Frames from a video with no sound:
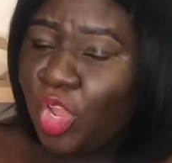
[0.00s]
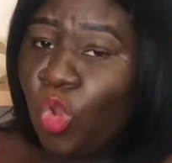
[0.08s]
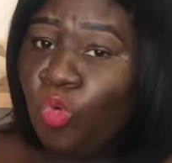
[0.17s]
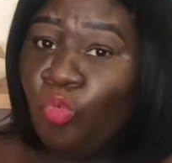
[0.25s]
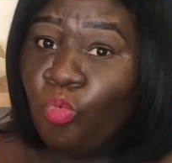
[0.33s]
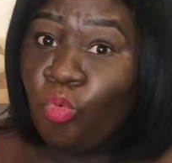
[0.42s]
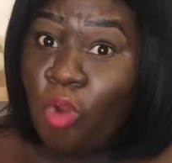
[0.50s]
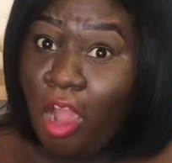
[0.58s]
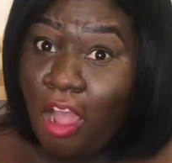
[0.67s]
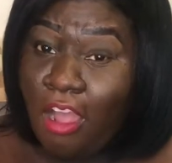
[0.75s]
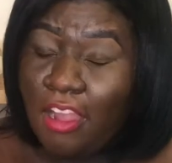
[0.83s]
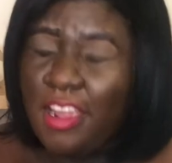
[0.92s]

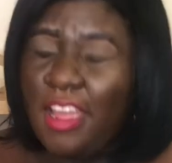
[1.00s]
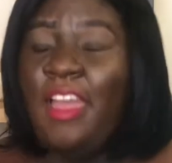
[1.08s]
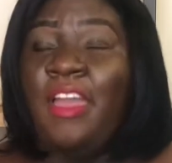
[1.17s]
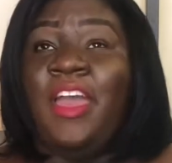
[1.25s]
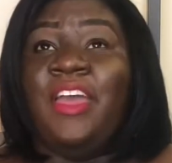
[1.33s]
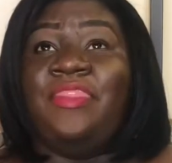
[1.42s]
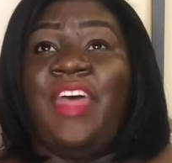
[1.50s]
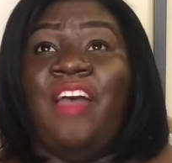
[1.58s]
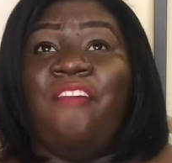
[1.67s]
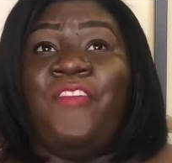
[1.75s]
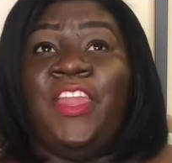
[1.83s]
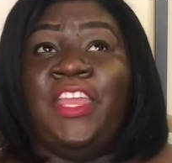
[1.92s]
Wrong.
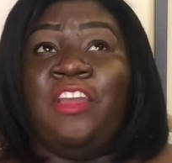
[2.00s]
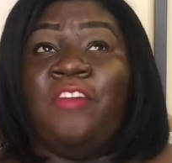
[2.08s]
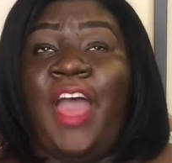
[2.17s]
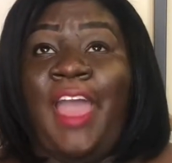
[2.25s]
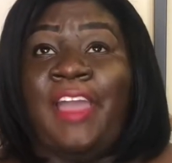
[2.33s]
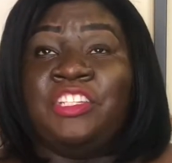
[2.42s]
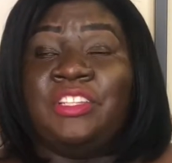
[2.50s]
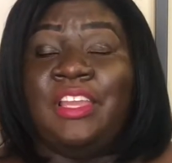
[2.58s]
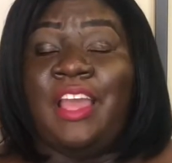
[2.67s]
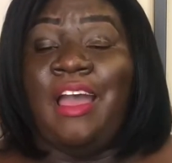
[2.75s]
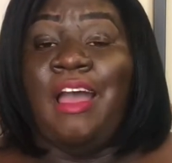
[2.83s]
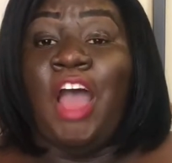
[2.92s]
That video actually
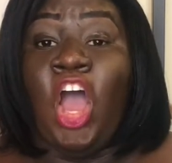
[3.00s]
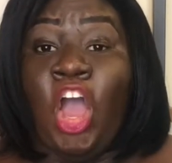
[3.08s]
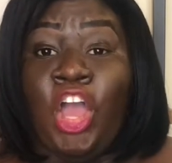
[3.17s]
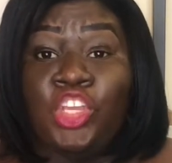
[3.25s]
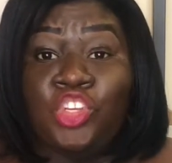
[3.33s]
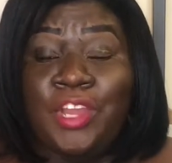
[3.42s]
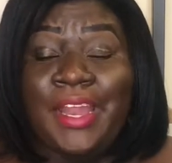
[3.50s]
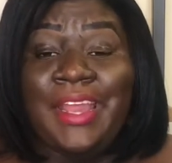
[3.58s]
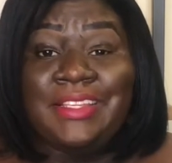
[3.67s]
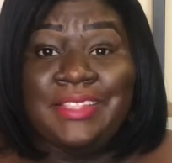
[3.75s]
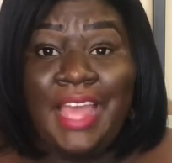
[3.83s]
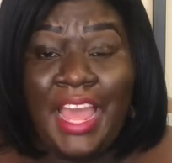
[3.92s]
got
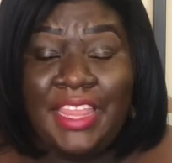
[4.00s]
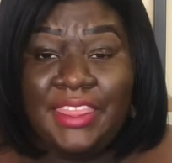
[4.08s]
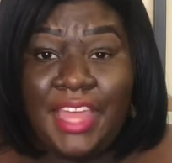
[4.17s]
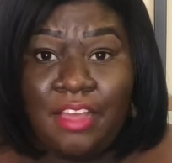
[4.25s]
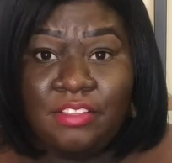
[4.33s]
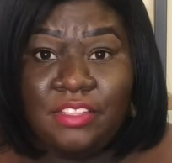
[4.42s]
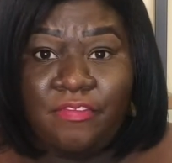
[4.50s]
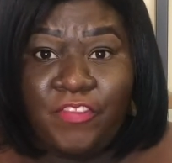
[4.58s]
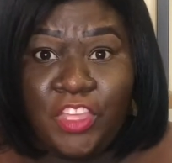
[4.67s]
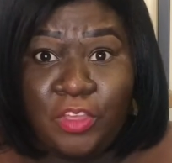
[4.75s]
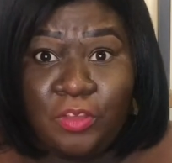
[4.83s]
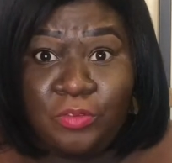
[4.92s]
110,000
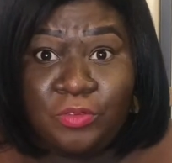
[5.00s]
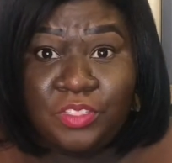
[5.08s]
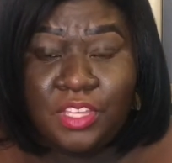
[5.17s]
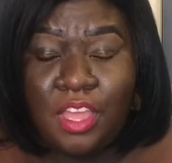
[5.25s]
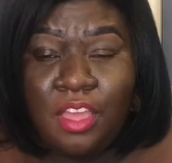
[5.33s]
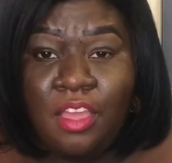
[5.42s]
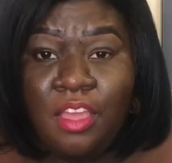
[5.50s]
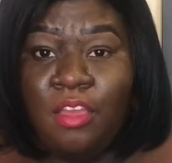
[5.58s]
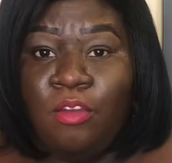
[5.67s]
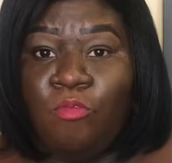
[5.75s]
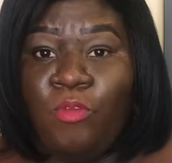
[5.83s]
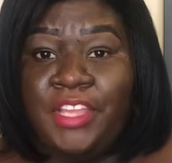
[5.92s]
views,
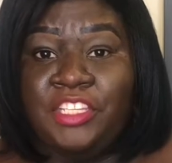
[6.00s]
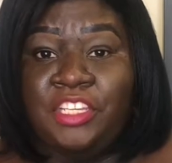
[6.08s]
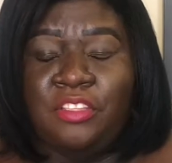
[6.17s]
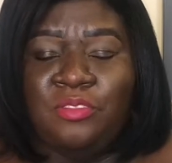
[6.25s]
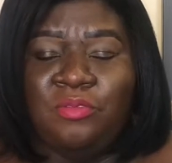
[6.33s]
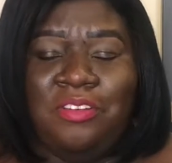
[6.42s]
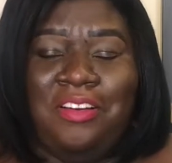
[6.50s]
which is